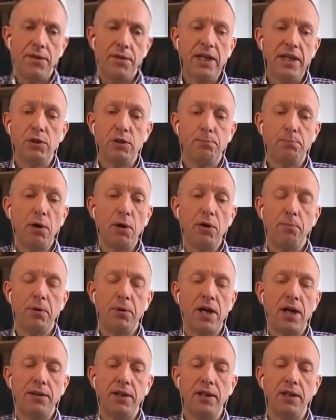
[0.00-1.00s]
it was both, but
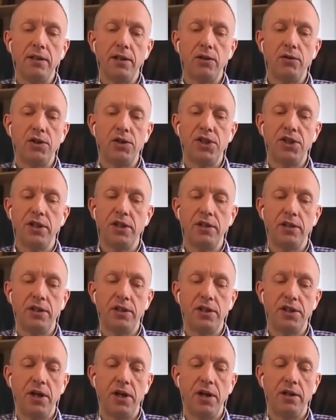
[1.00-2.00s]
I think the Christian
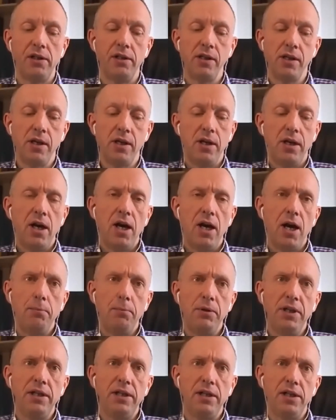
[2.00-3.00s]
Concern
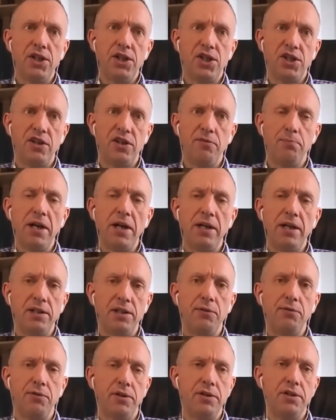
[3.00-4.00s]
legal initiative made a
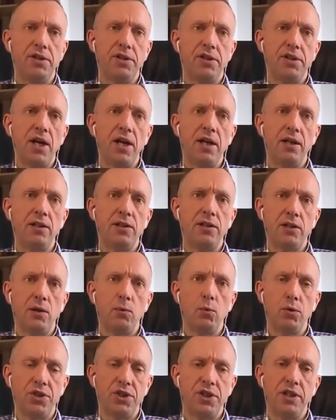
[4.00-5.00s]
difference and
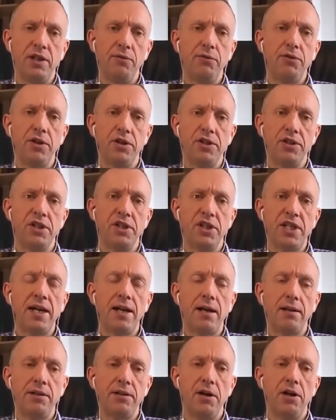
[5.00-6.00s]
was significant and set
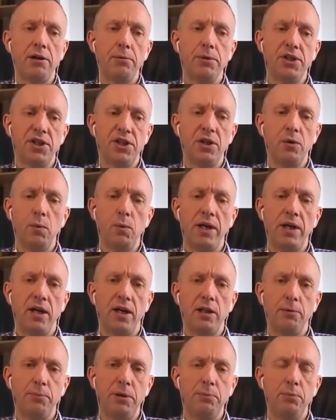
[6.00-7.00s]
out the arguments in a way that
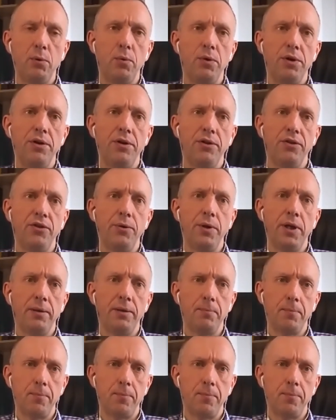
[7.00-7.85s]
other people were not doing.